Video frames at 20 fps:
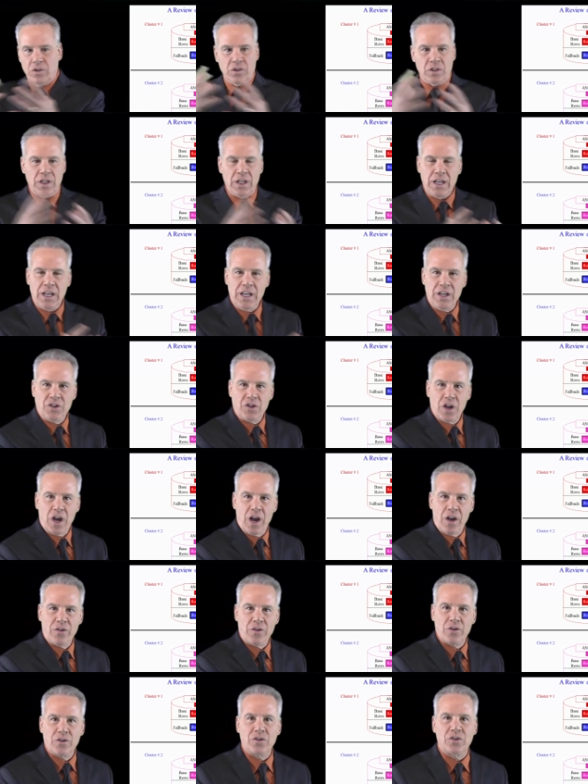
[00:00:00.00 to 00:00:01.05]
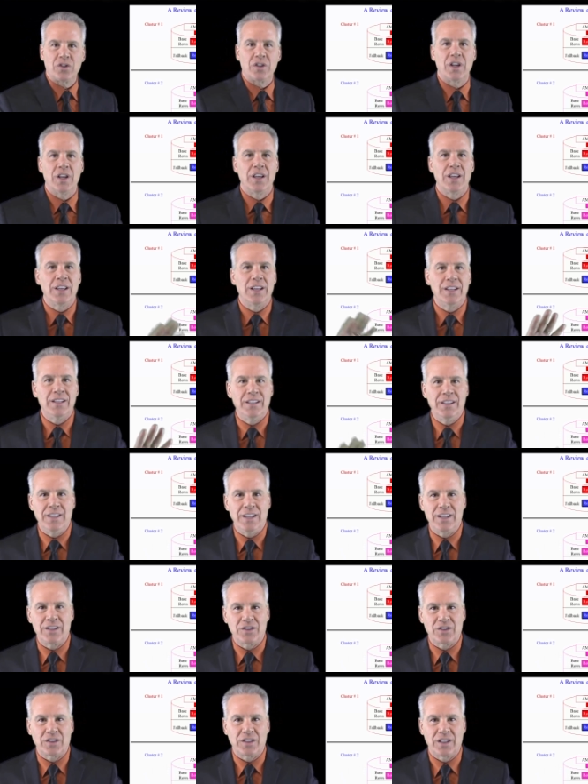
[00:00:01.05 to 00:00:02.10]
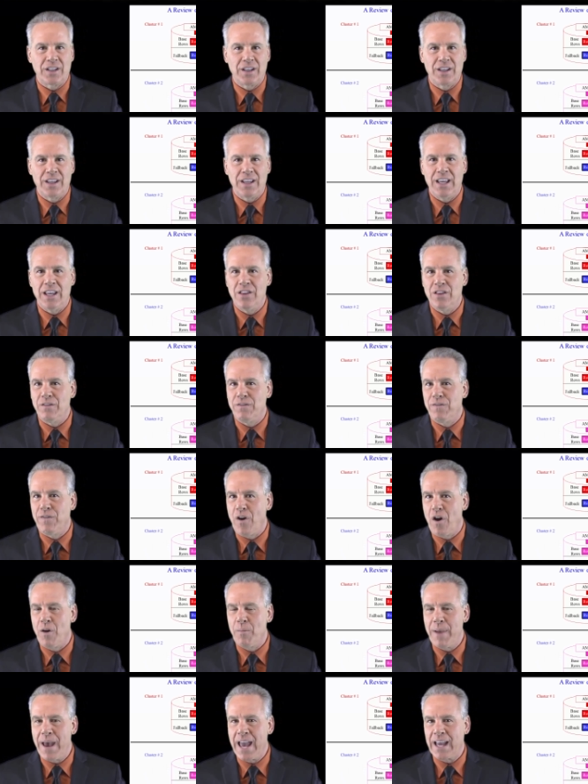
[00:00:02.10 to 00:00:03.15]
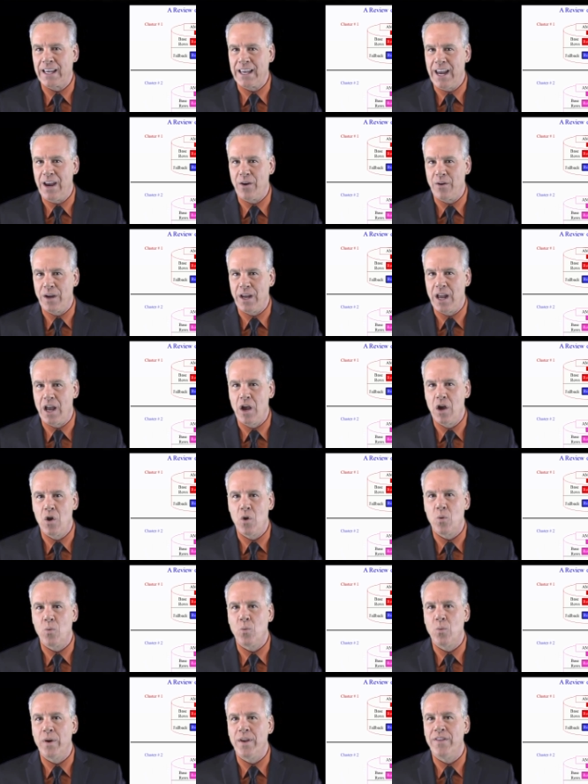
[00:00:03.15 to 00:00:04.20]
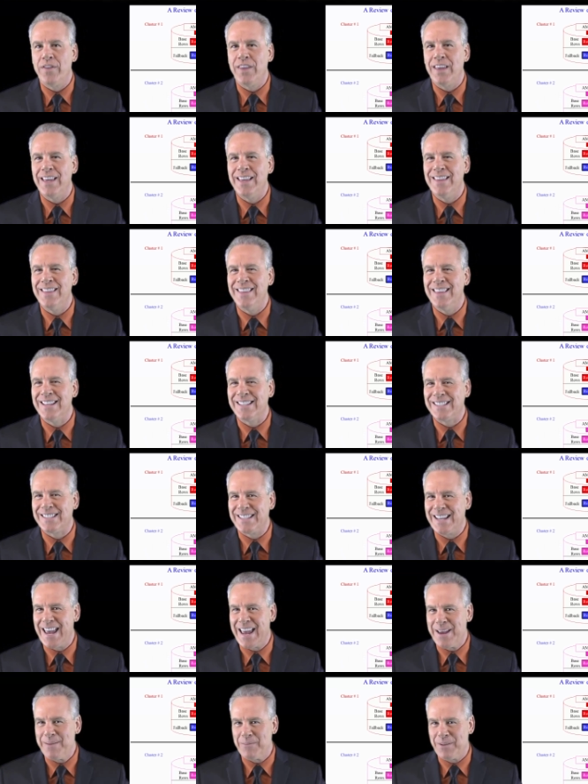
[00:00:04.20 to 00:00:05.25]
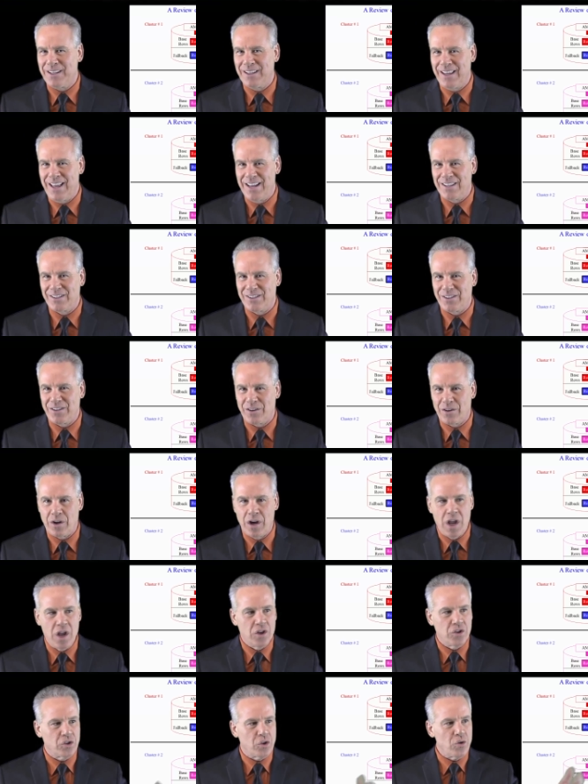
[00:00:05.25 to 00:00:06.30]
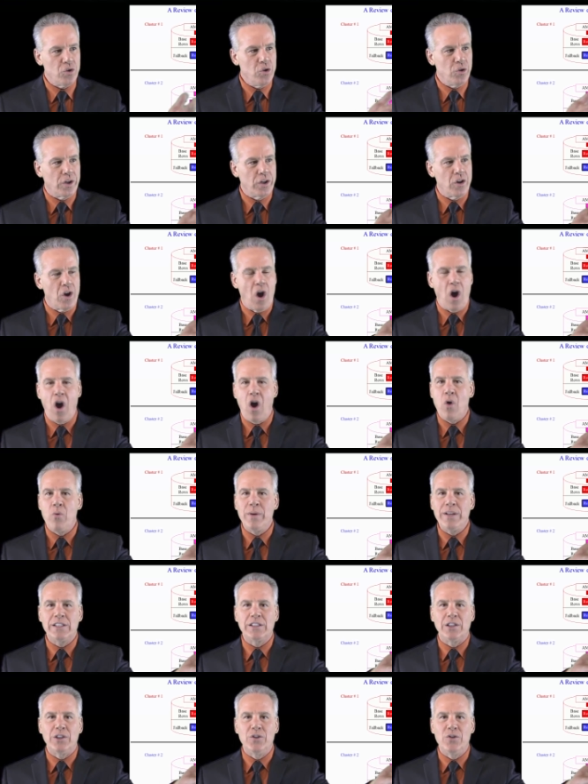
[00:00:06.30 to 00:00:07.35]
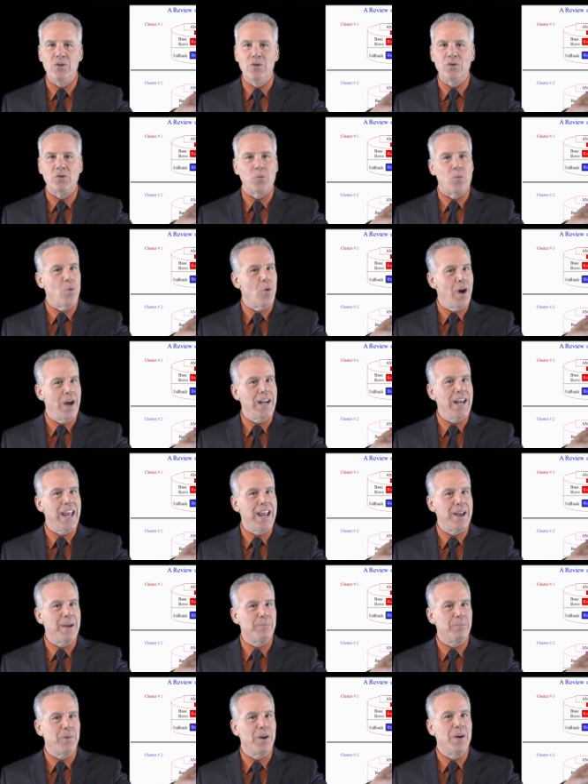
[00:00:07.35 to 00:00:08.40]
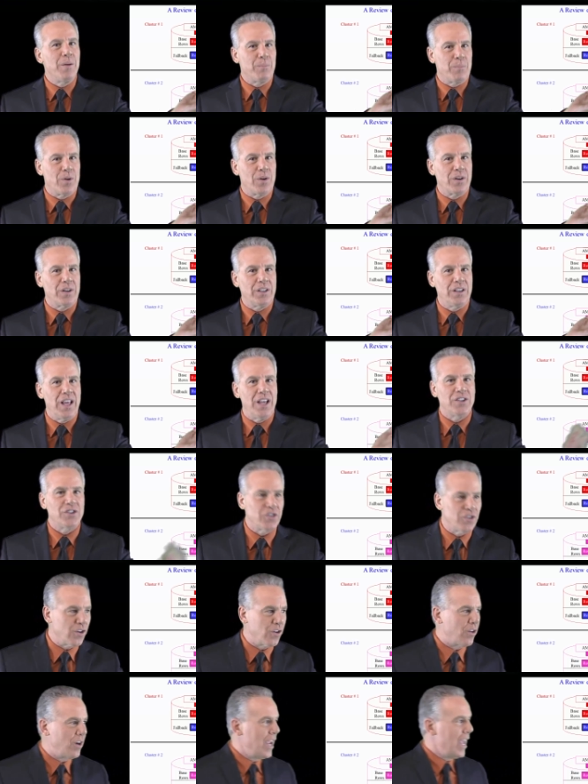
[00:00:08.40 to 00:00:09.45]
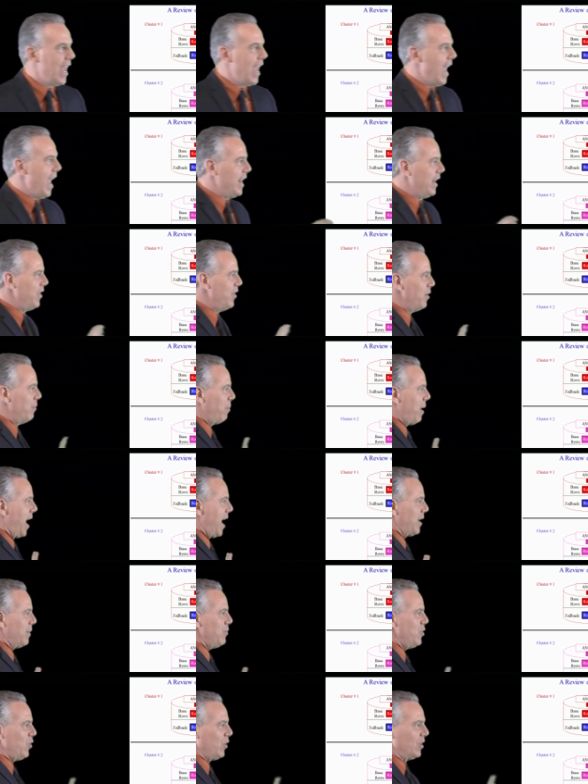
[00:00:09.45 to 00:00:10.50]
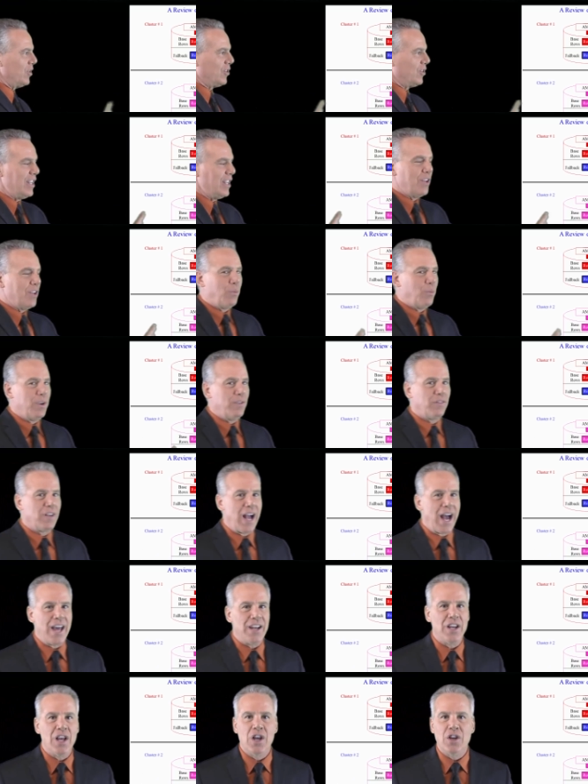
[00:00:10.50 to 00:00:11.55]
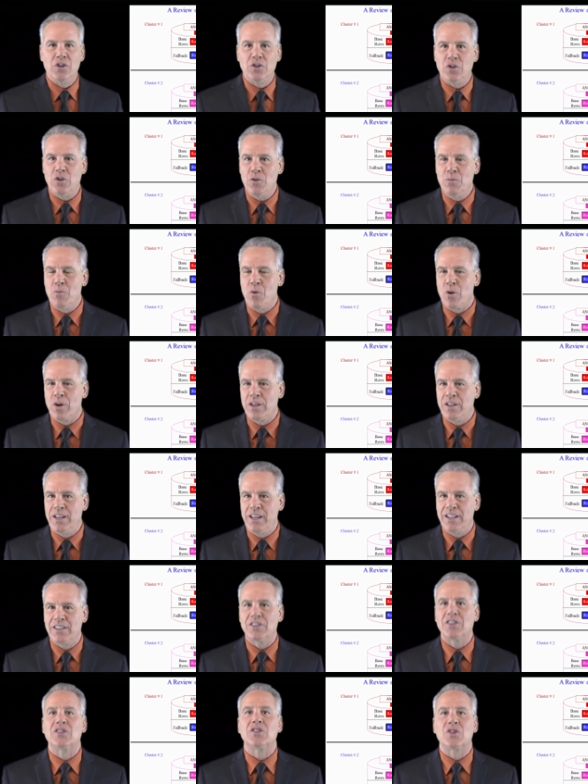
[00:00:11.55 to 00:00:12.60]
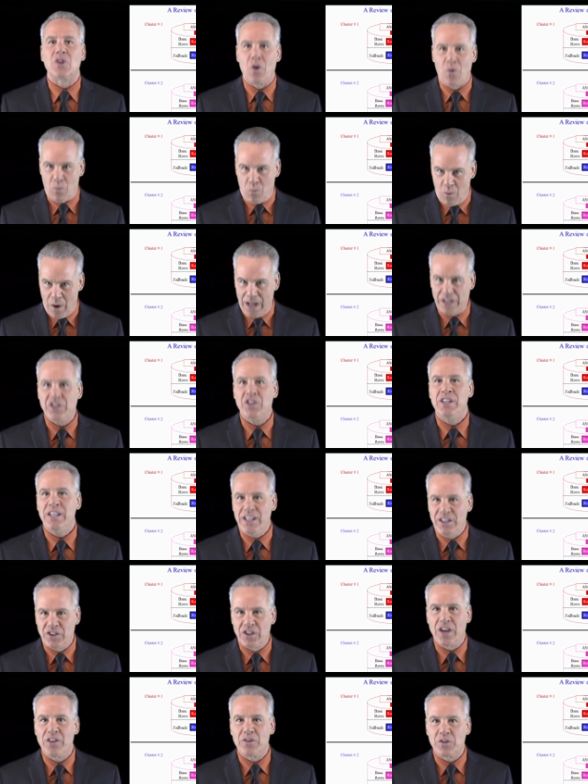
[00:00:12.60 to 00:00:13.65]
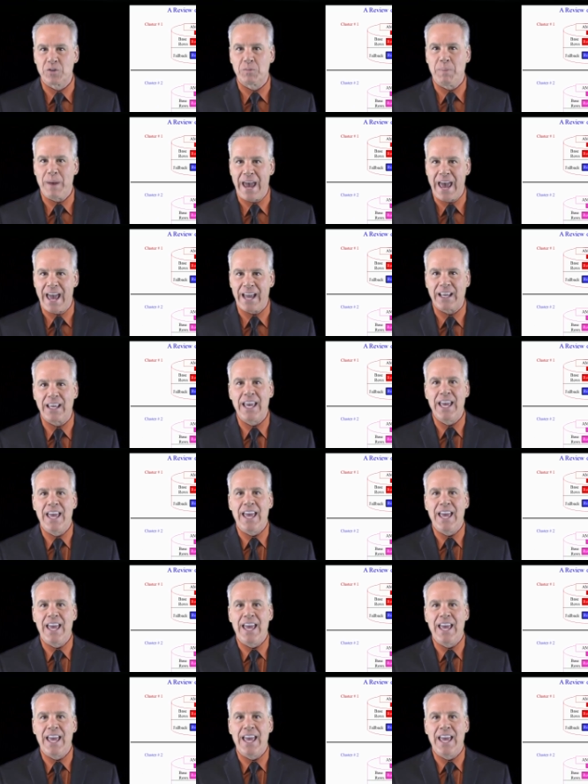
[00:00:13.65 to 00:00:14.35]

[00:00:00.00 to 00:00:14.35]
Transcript: to each other's disk in the fallback area within the same cluster. So you can always lose one amp per cluster and in the bottom you can see that we've got two more disks watching each other's back